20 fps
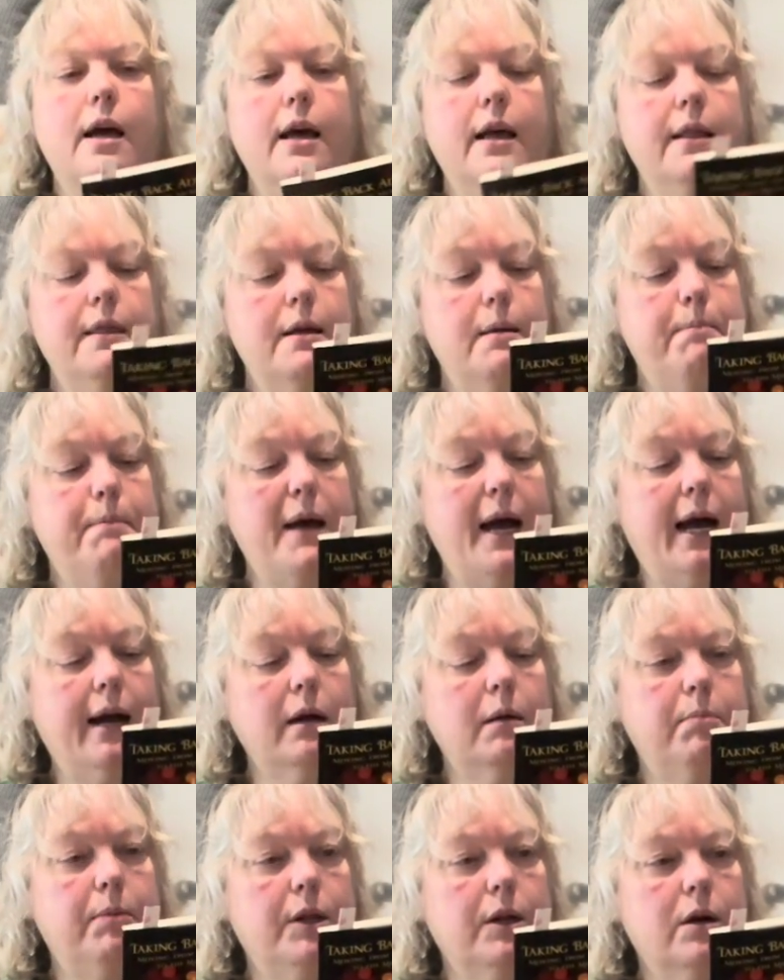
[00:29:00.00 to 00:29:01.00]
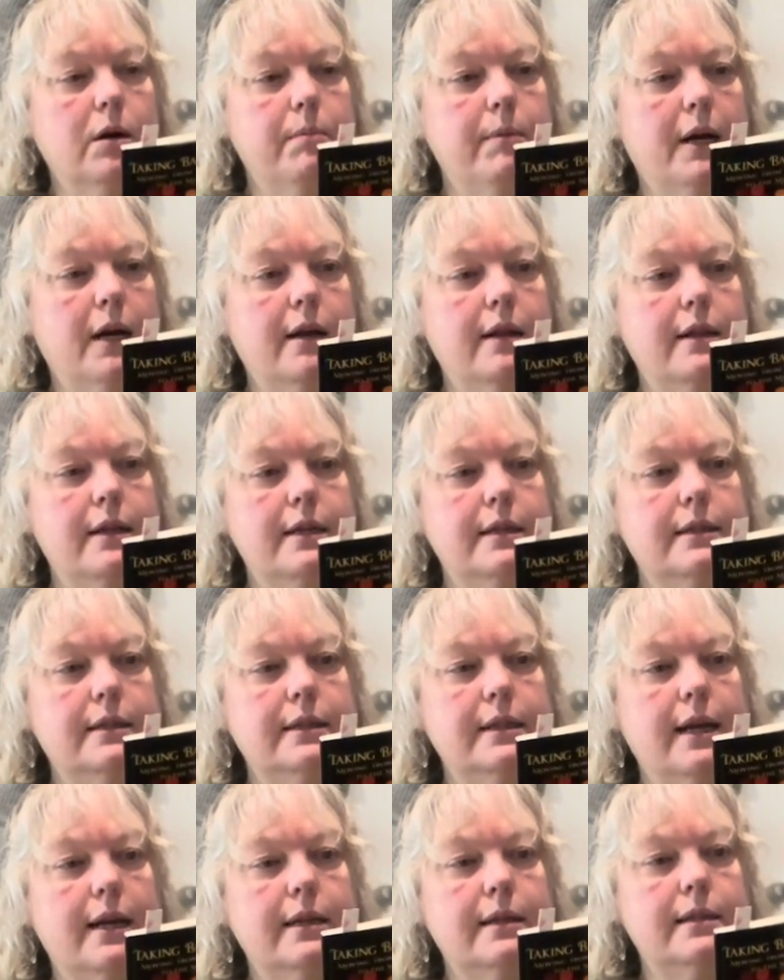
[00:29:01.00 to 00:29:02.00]
The back blurb on this
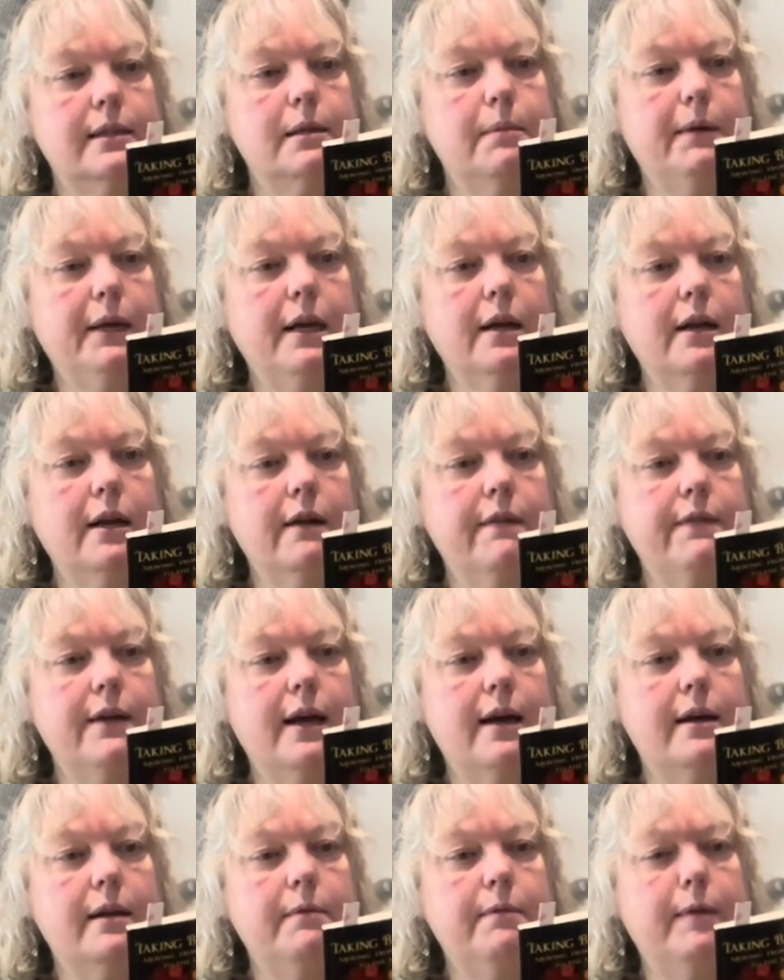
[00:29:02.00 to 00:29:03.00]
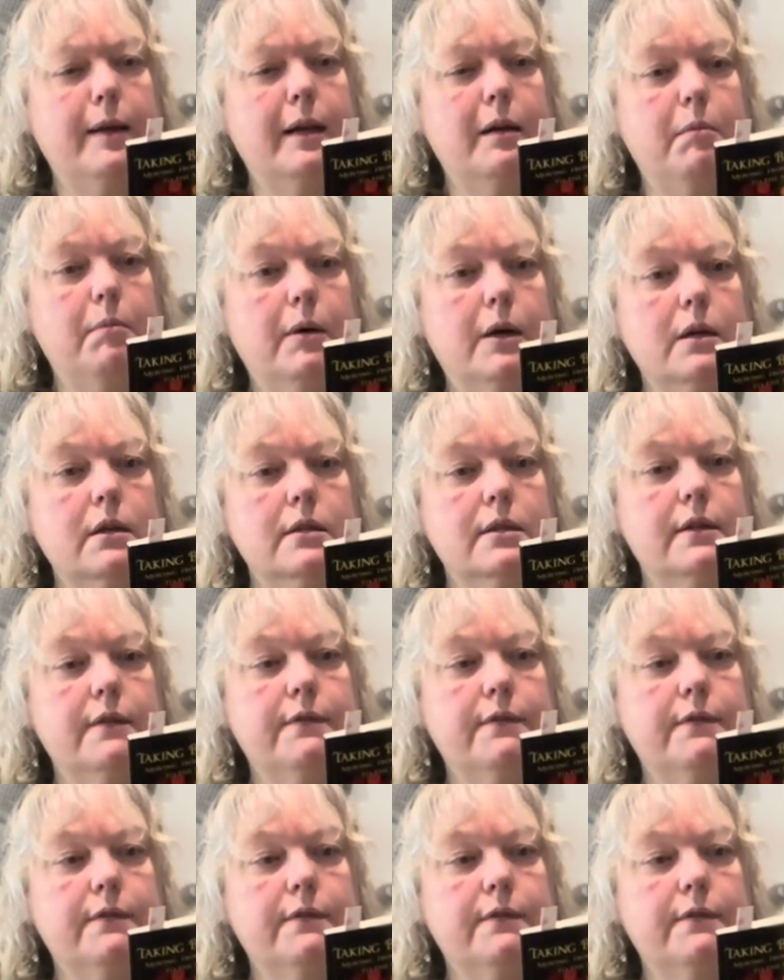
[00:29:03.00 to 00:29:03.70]
says, the beginning of Advent marks the